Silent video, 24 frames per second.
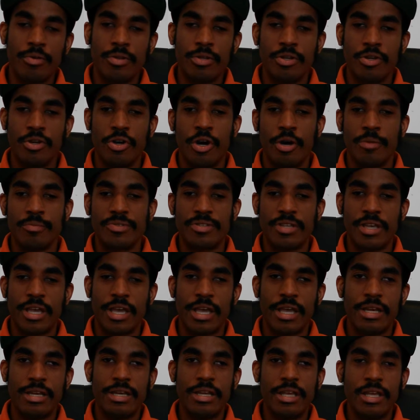you know what I'm
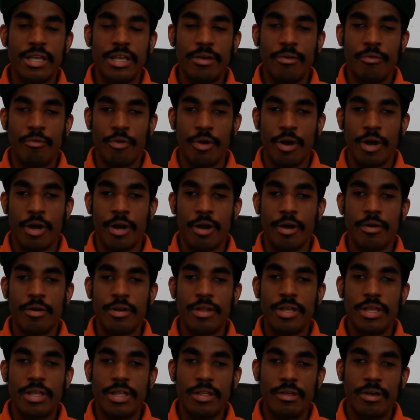saying, where
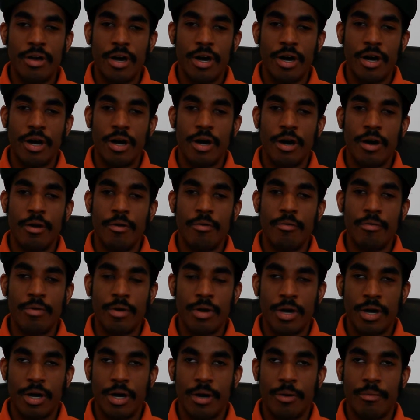uh,
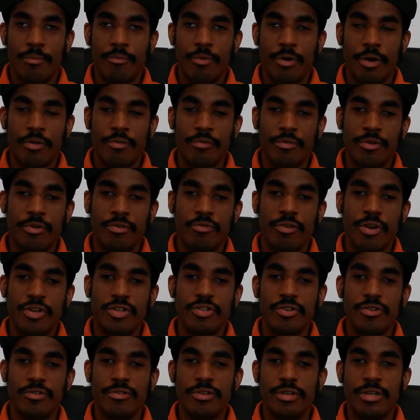uh, what new
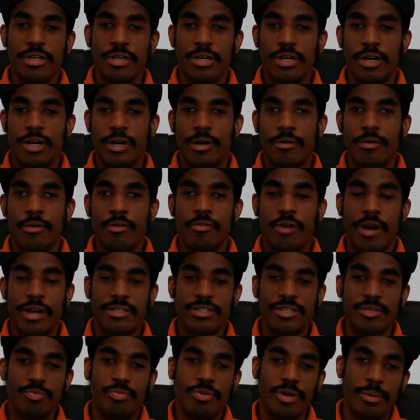creature uh,
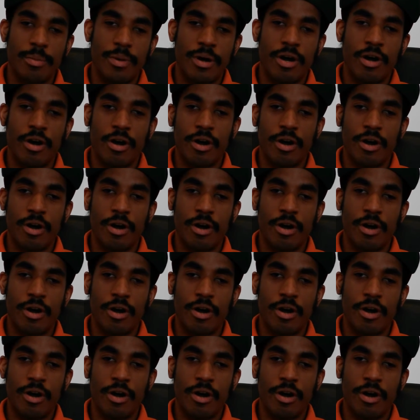Christ put in my